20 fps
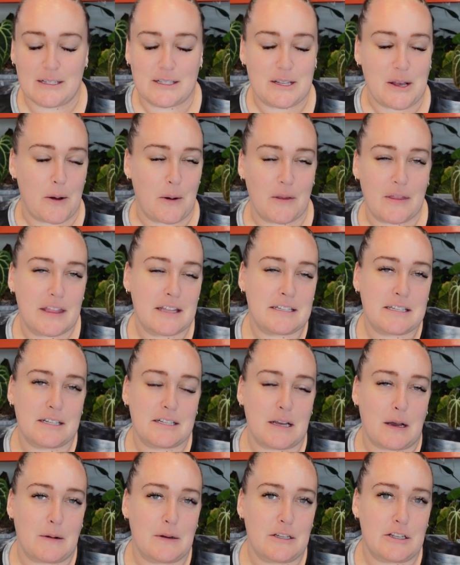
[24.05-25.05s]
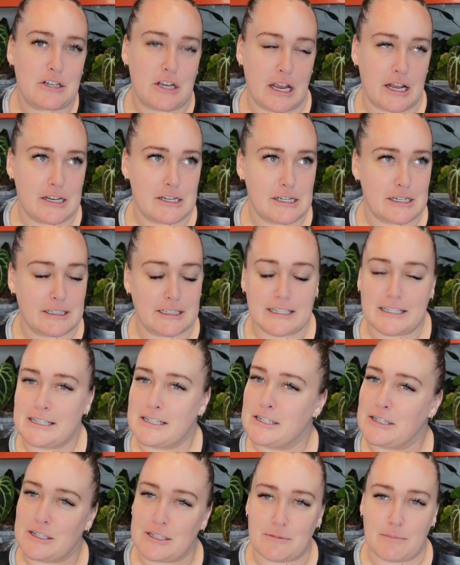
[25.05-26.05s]
So this is always changing. This
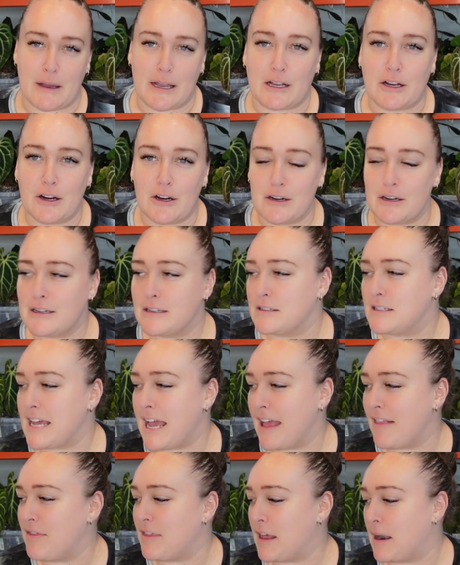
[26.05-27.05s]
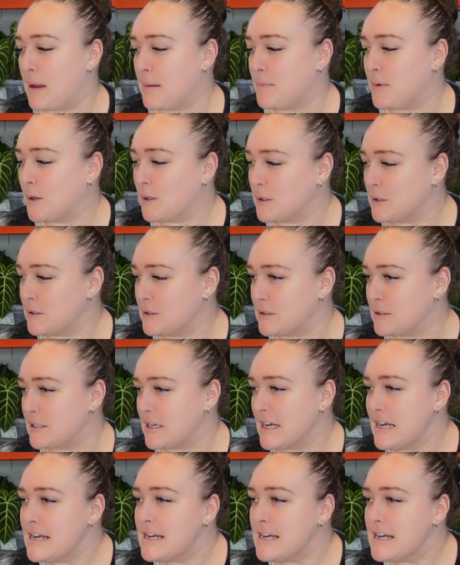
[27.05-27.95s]
is just my current 10 that I pulled.